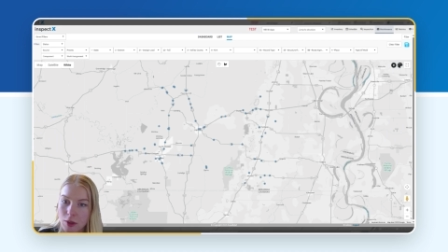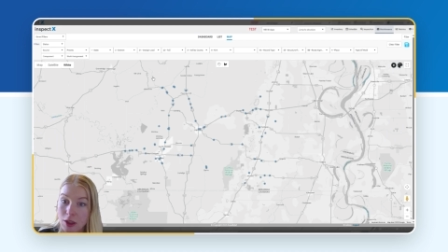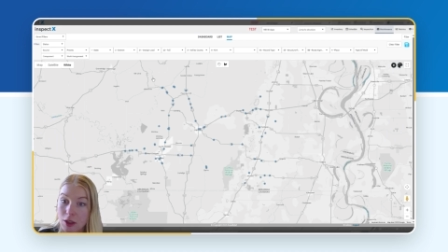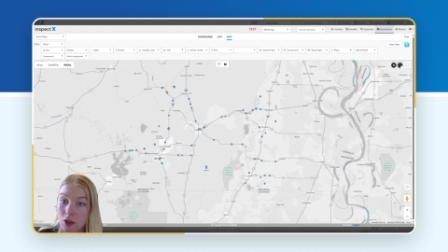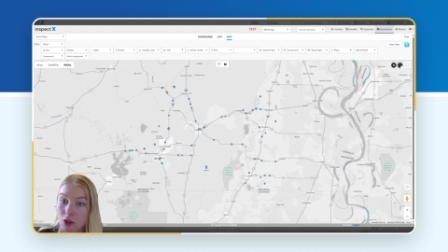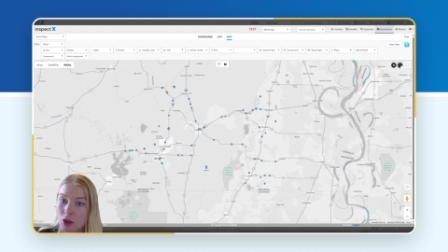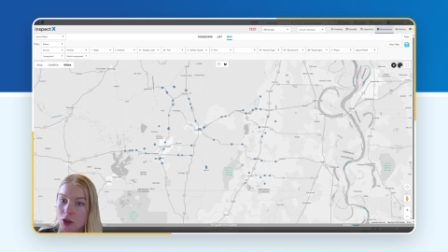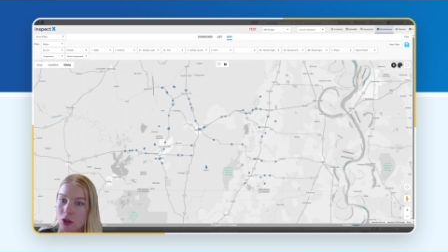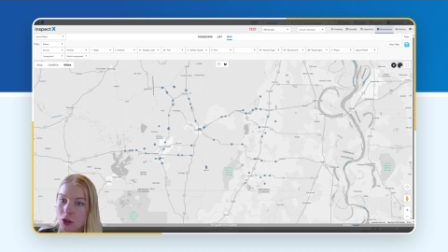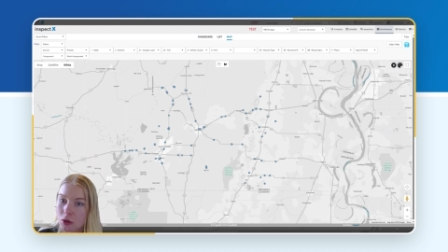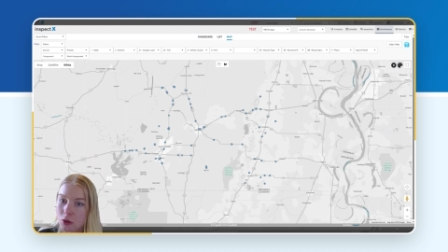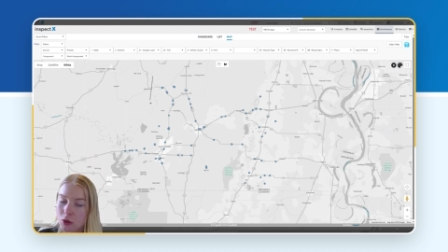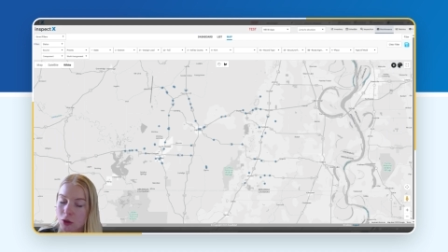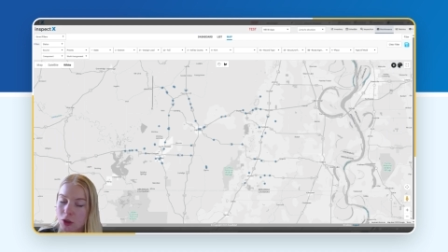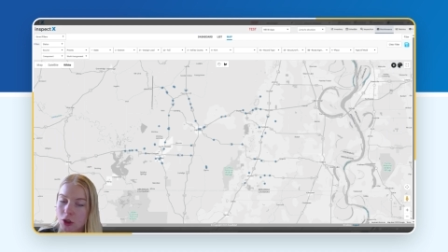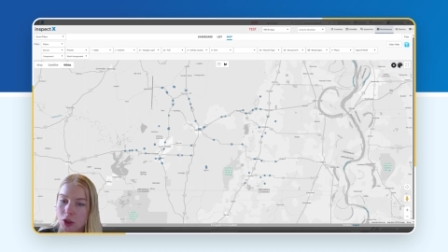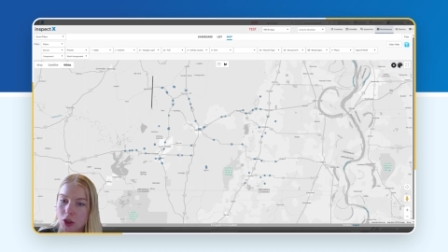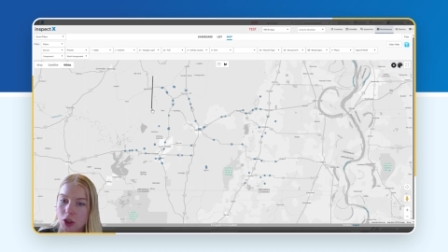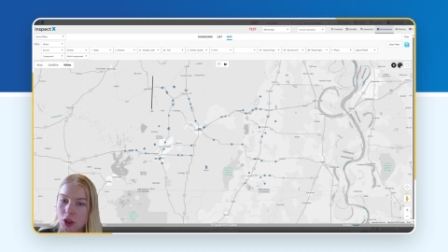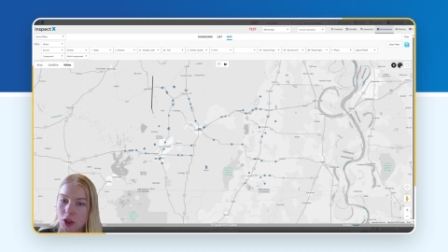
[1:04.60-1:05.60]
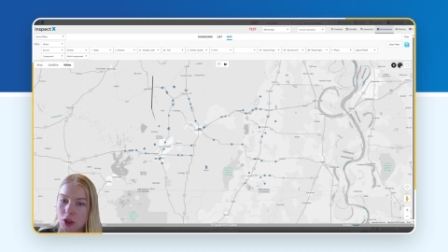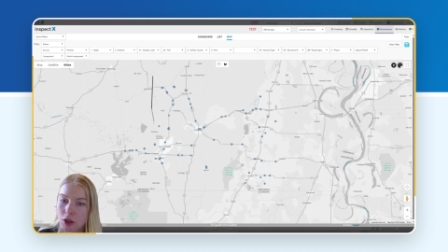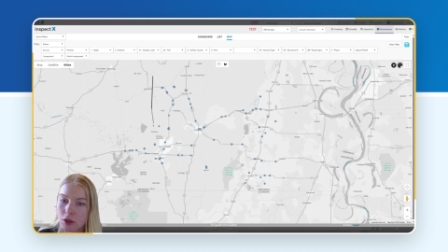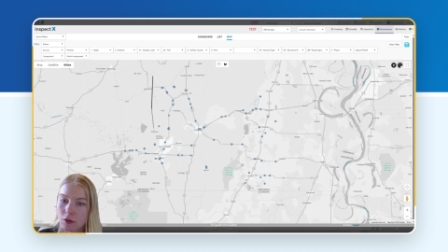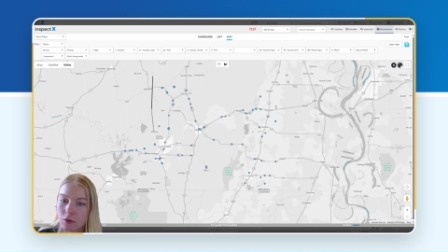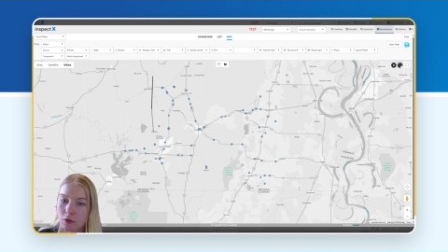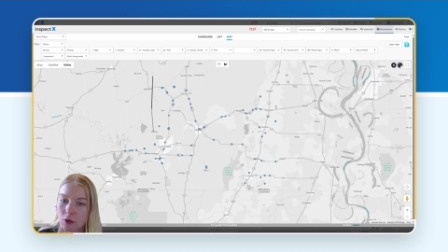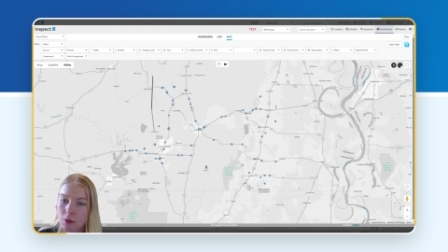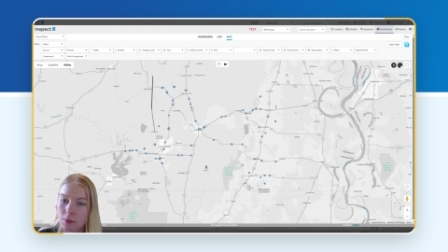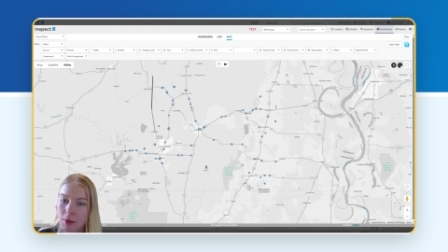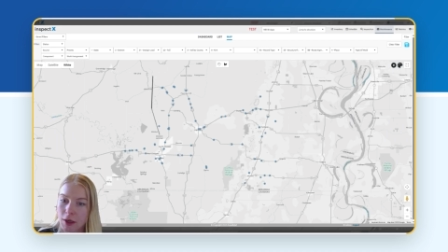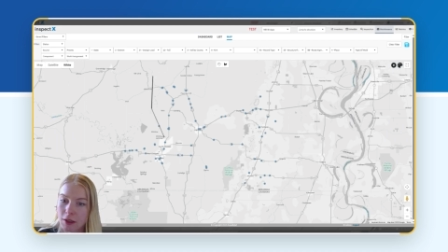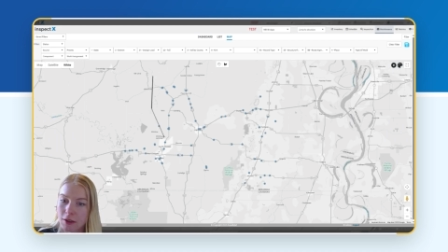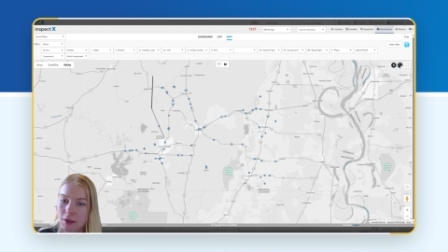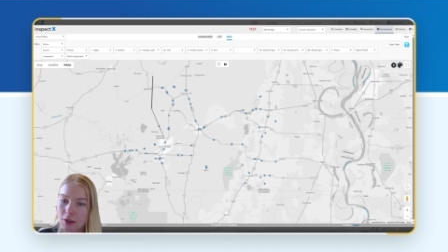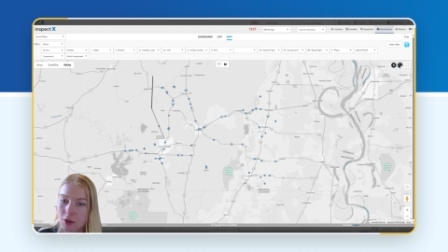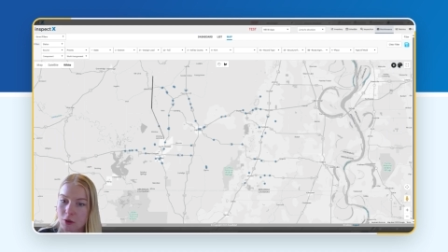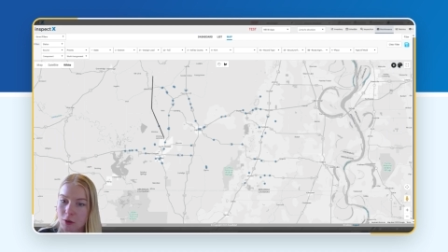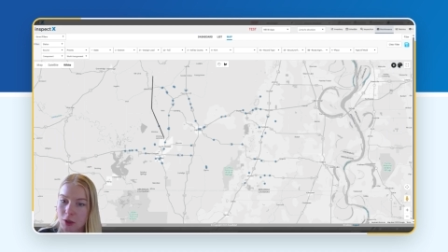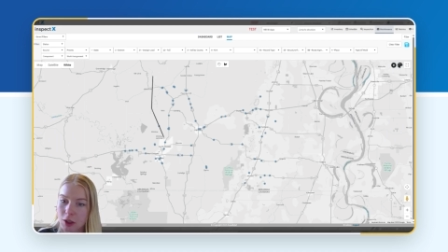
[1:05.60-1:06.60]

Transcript: search for maintenance